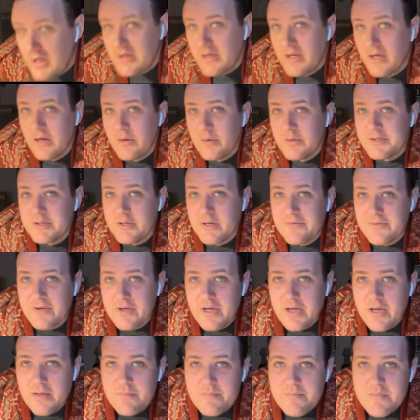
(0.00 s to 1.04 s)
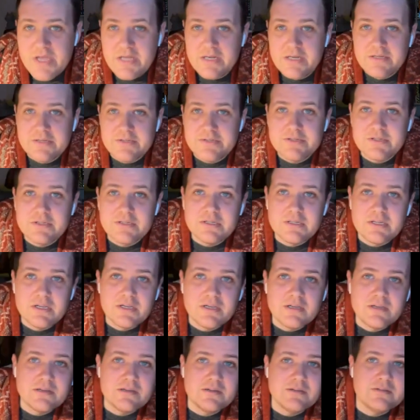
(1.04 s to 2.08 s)
Now we do have a, a minute and
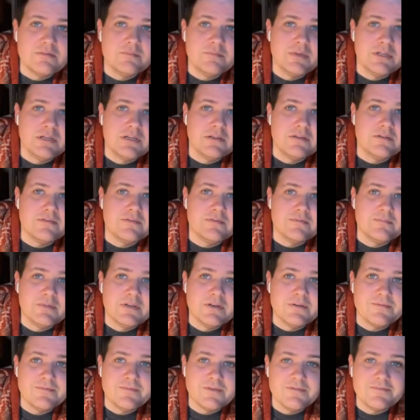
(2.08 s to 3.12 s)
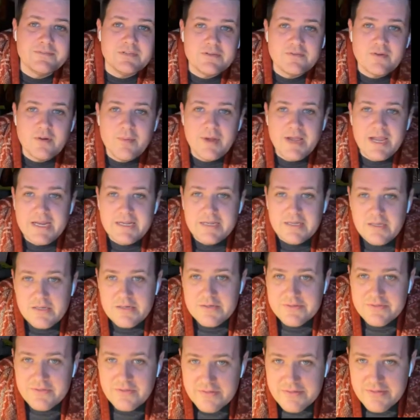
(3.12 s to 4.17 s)
a uh, minute minute fifty remaining. I
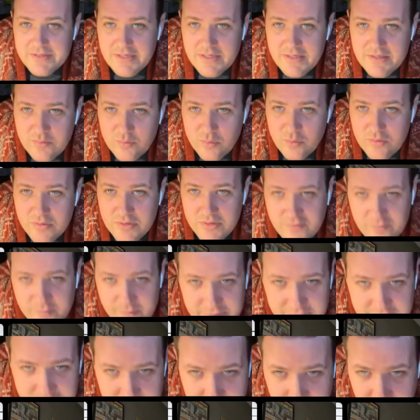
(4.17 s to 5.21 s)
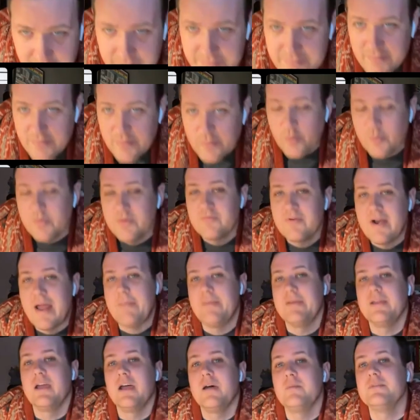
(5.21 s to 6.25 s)
just got the other warning from Instagram, so we will be
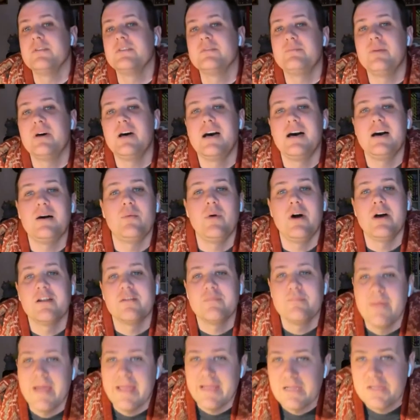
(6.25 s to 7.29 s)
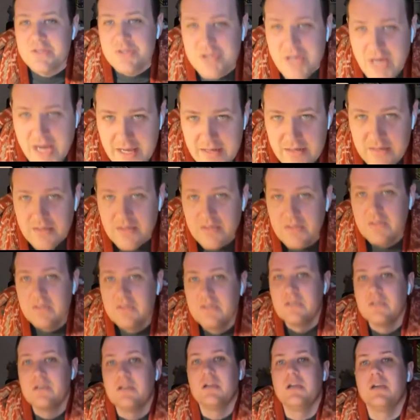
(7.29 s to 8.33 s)
wrapping up this part one of Manga Chat.
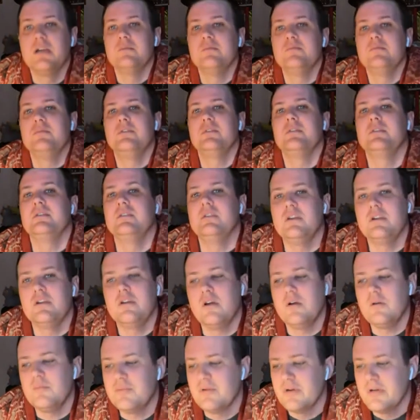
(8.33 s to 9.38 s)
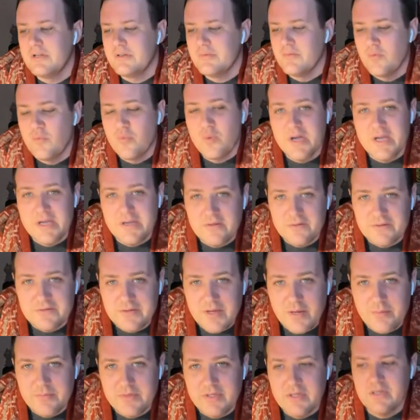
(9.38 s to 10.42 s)
Um, and you know, I'll probably do a wee or
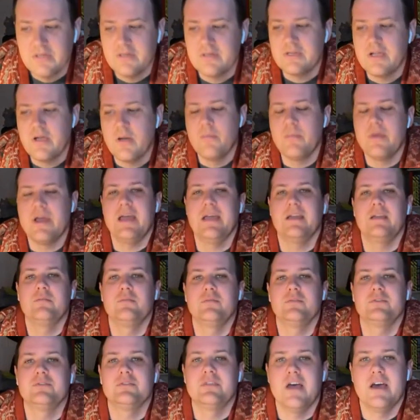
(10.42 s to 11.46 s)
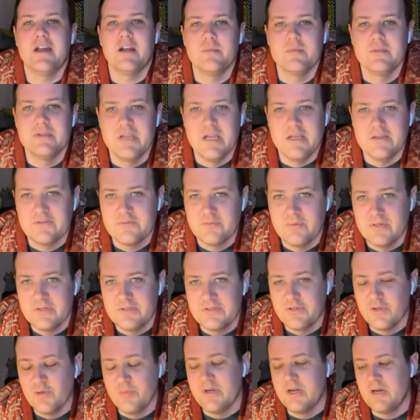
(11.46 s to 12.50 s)
something and come back and we'll start yeah. up the next one.
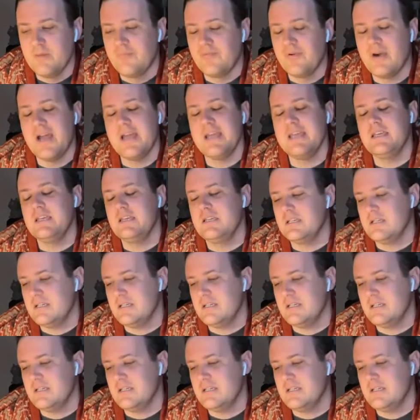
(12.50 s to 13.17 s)
Two minute break.